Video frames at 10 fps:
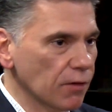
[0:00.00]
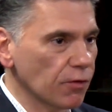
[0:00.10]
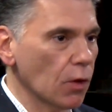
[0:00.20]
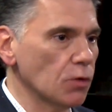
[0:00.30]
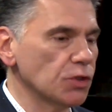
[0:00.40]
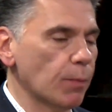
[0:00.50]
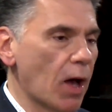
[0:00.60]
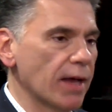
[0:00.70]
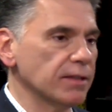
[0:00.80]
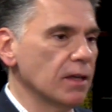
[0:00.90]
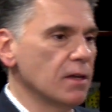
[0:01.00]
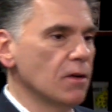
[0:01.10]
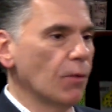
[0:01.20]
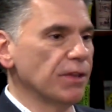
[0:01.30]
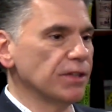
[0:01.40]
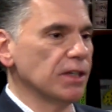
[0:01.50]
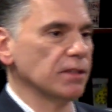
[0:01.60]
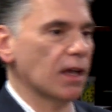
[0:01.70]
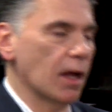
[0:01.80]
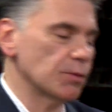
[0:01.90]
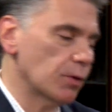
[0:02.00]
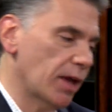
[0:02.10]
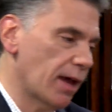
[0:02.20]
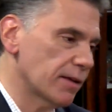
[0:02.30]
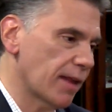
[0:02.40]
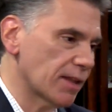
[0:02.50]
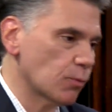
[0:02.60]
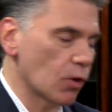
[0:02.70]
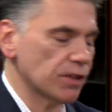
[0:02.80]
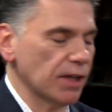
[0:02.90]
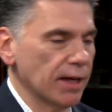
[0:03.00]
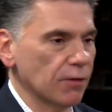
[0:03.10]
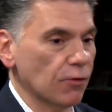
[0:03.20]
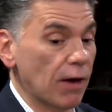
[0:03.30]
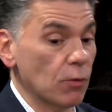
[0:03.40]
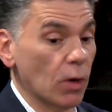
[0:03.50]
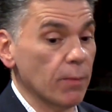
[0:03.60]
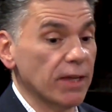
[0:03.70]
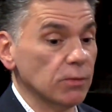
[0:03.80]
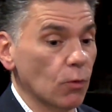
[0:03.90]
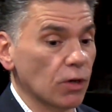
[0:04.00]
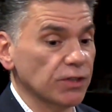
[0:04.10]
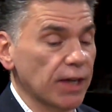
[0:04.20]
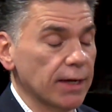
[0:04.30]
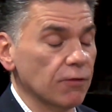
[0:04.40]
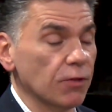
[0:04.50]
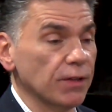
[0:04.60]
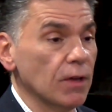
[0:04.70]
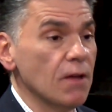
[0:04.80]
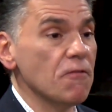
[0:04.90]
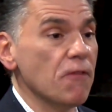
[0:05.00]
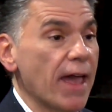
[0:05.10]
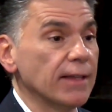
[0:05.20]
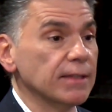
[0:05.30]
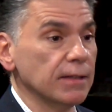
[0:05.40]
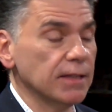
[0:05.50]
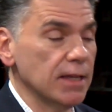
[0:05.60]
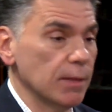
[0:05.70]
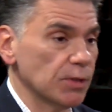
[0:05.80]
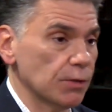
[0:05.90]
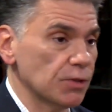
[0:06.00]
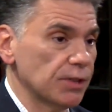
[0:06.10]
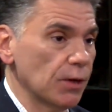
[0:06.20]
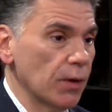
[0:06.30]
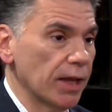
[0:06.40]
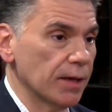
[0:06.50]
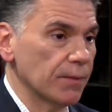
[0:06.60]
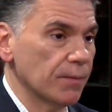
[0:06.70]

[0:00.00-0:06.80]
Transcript: for those spots when the season comes to an end, and that's more exciting for everyone. It makes it more exciting for the fans of the teams that are still in it.